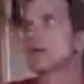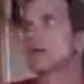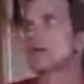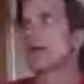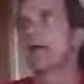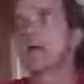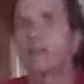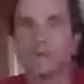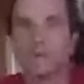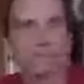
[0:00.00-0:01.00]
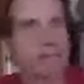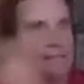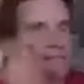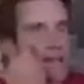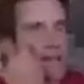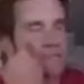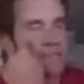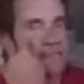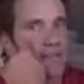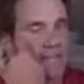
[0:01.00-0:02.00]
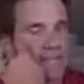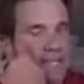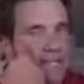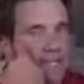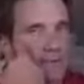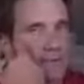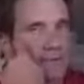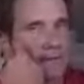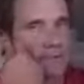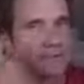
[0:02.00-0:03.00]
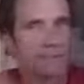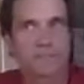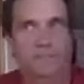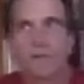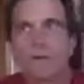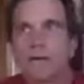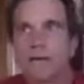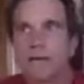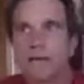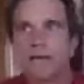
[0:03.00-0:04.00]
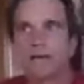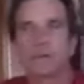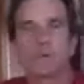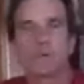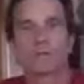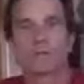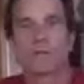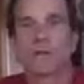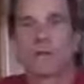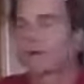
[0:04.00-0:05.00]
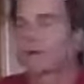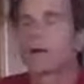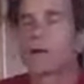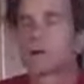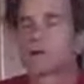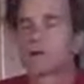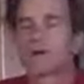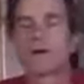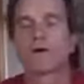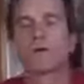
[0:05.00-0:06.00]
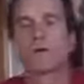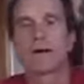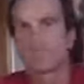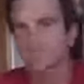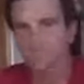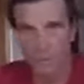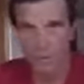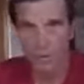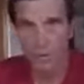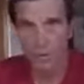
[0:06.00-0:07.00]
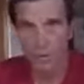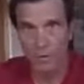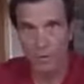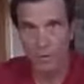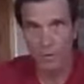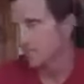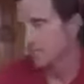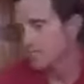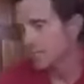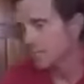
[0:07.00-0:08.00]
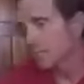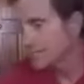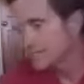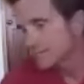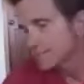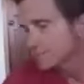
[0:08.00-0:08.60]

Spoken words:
NAU in Flagstaff, and they just canceled classes to indoors, or I'm sorry, online. So no in-person classes.